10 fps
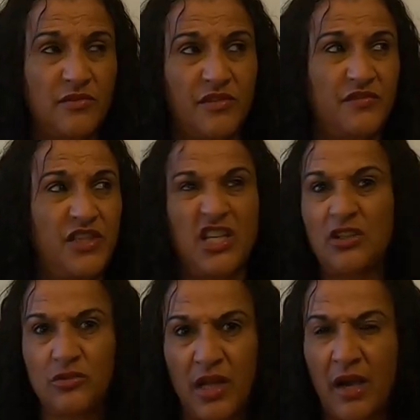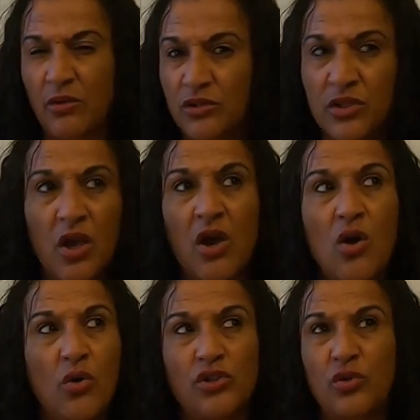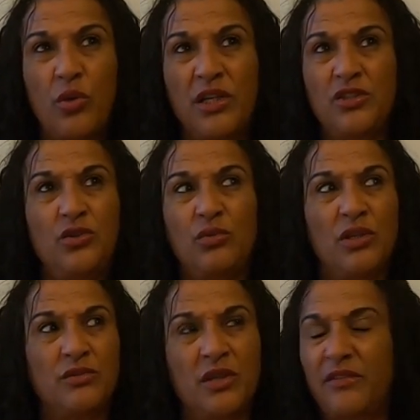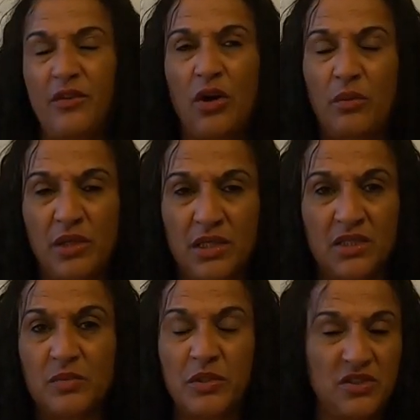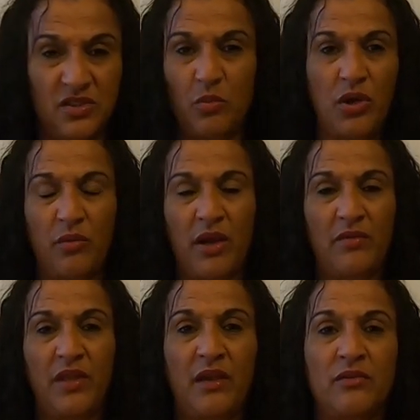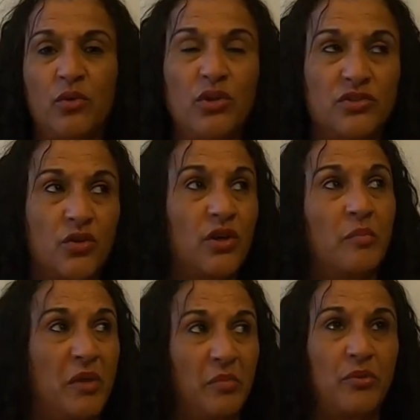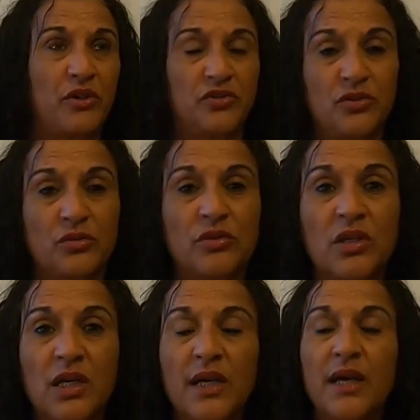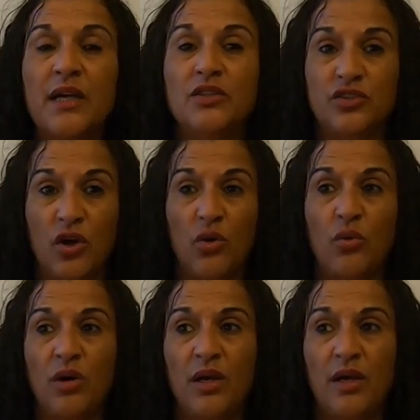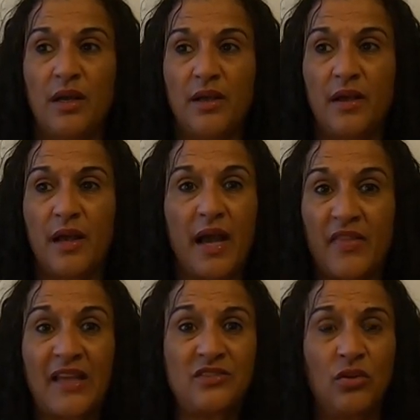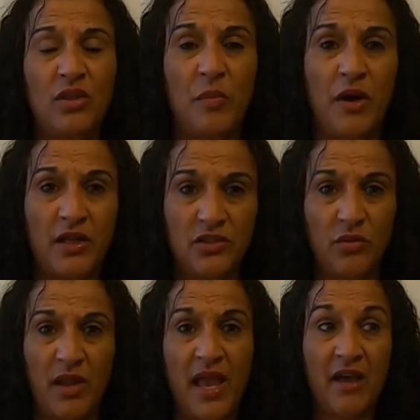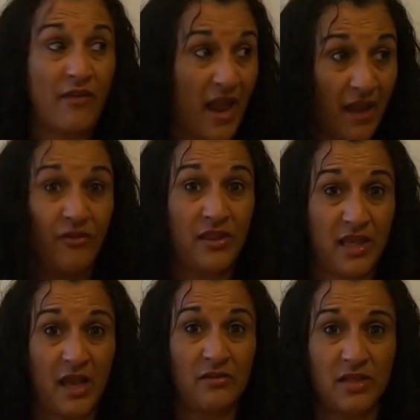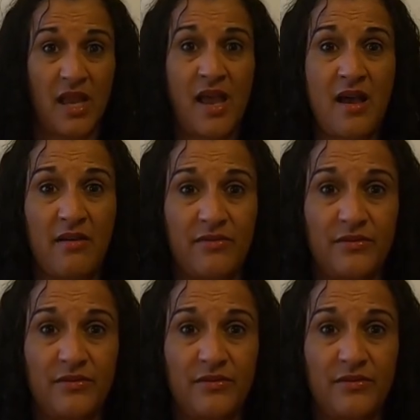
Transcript: 1,500 hours or 2,200. I forgot what it is, but it's somewhere around there, or it's going to be pretty soon. So that's the only part I don't have. Everything else I have.